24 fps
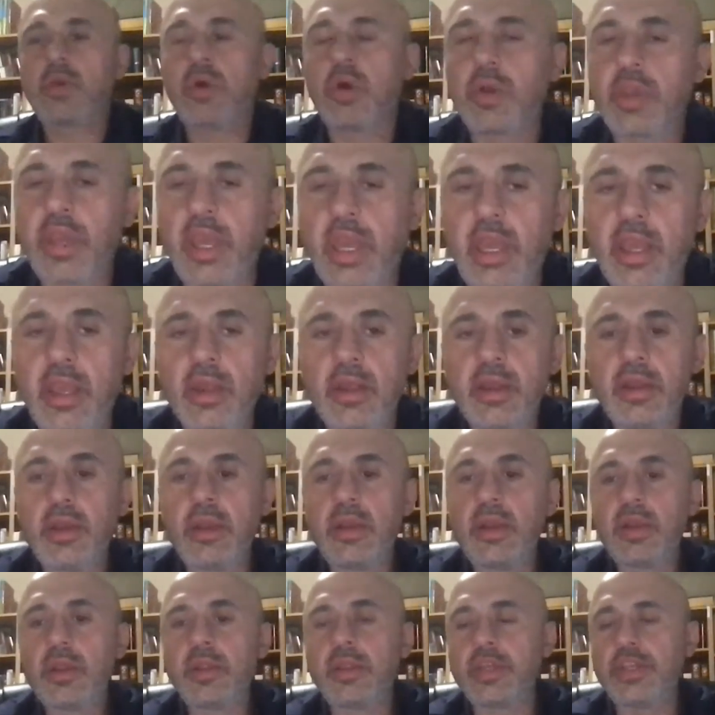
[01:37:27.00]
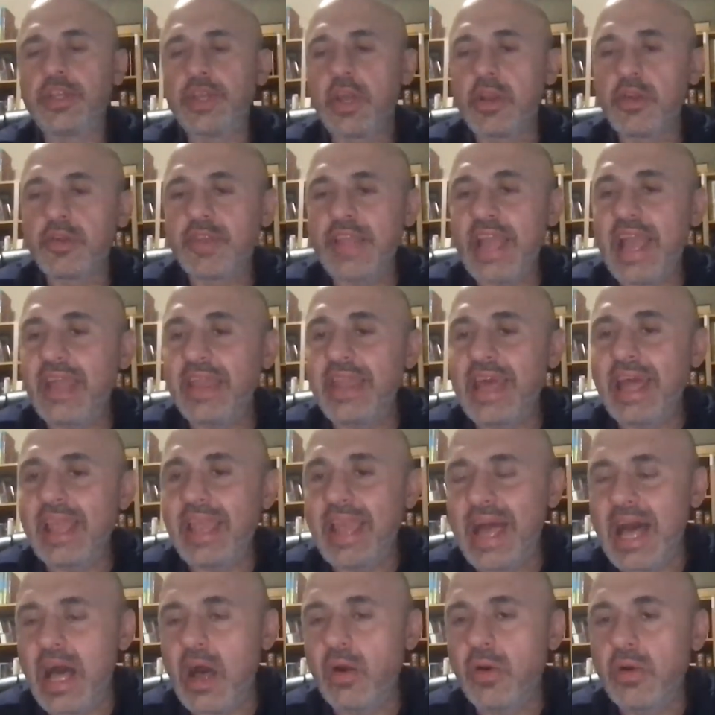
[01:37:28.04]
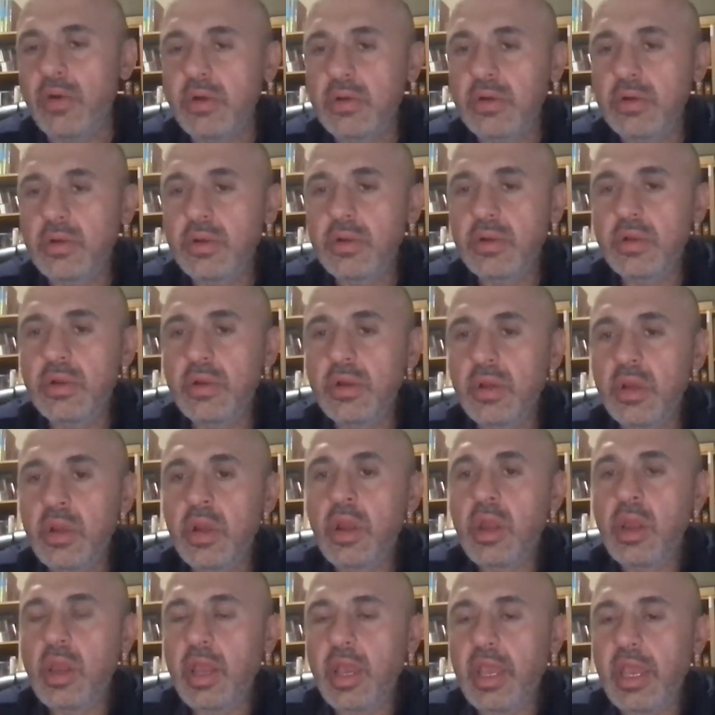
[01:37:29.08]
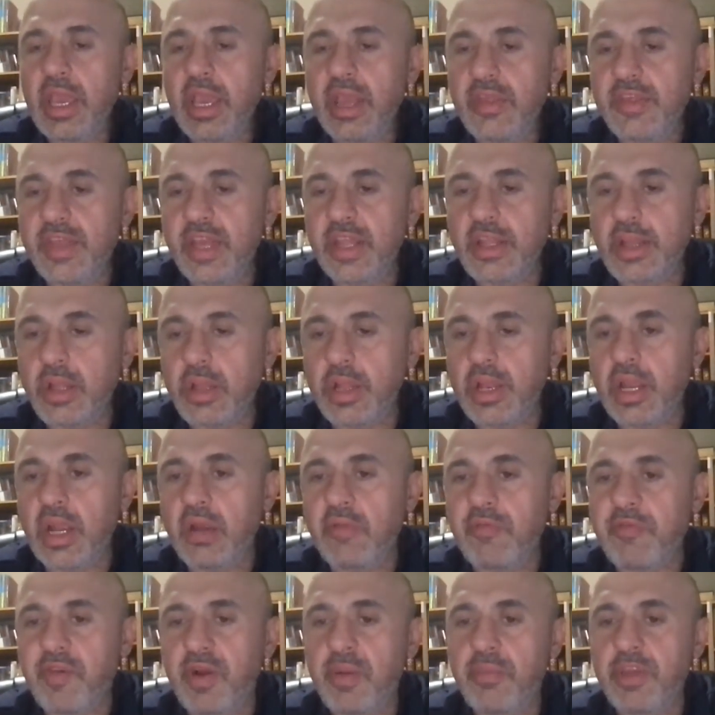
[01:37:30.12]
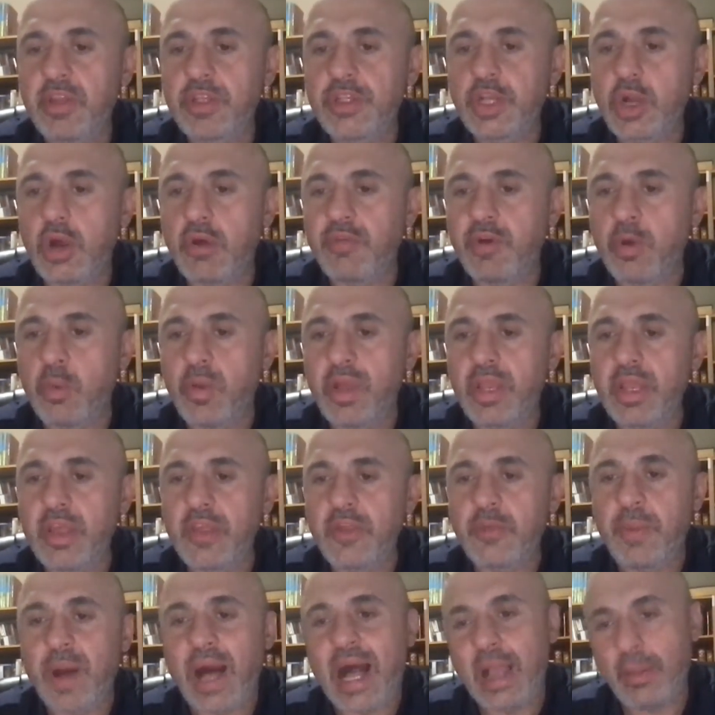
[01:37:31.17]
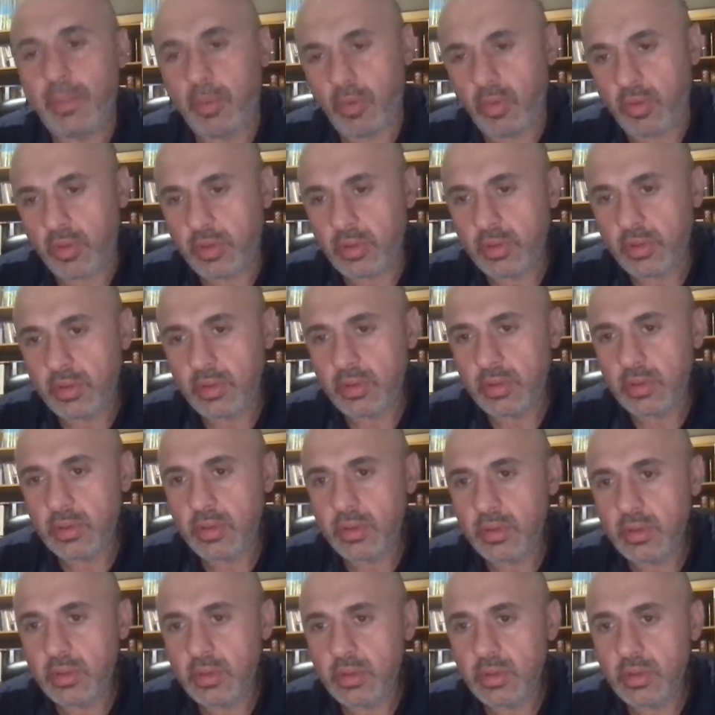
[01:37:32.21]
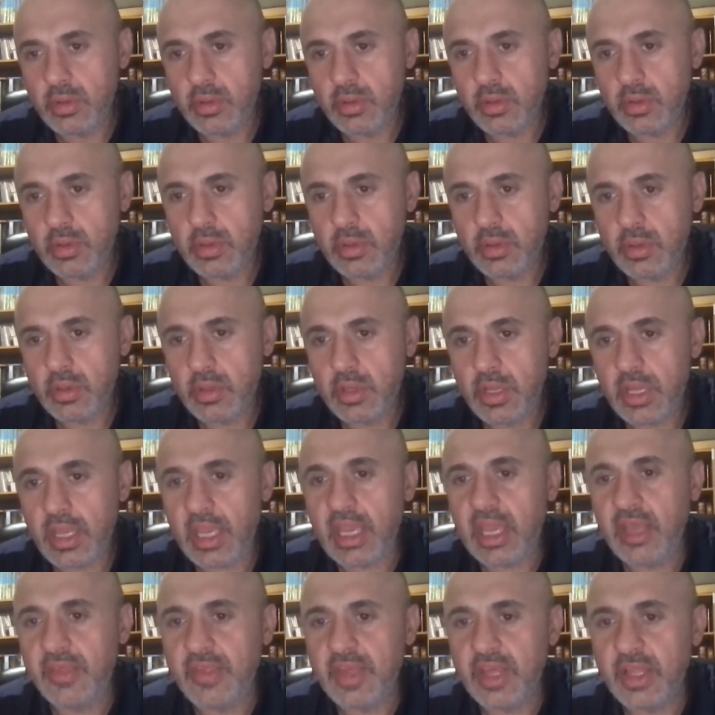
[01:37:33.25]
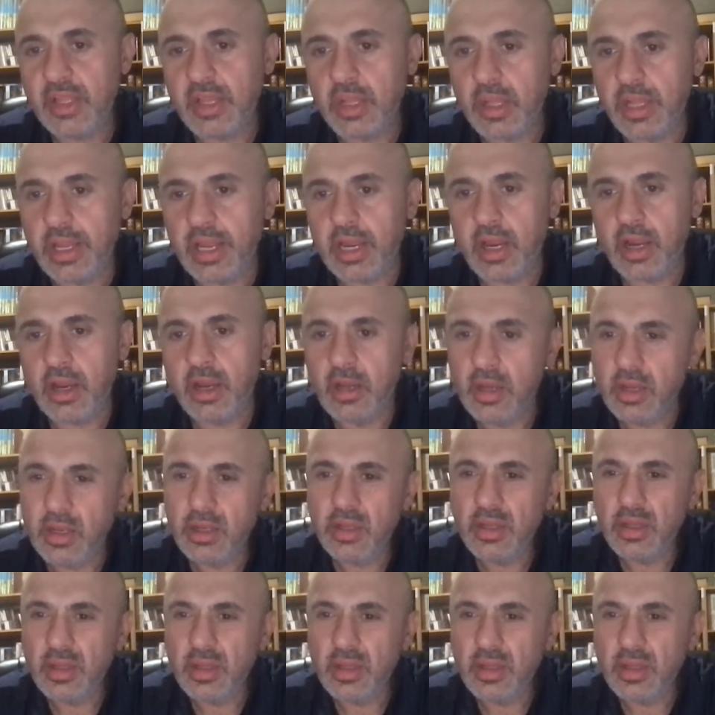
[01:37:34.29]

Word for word: Okay? Did you understand that now? Is it clear from the Jehovah Witness Bible? Is it clear?